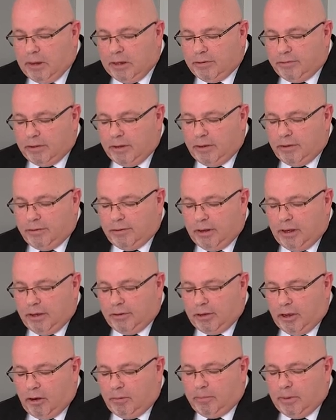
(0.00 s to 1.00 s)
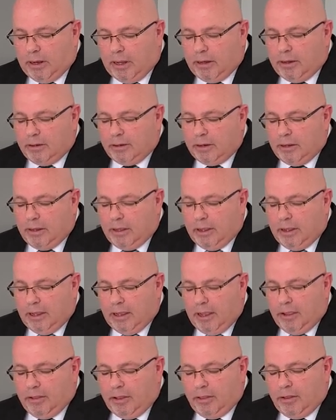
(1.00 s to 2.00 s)
our sins in his own blood.
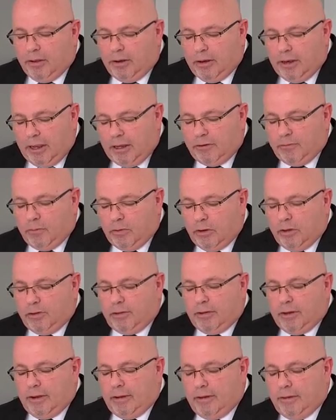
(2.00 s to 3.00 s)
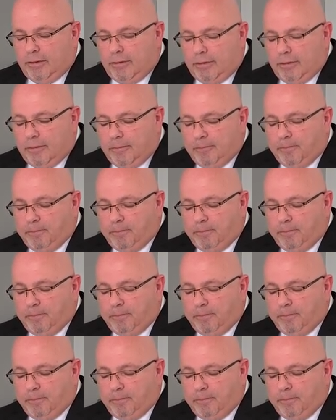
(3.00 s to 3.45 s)
And then the next verse says,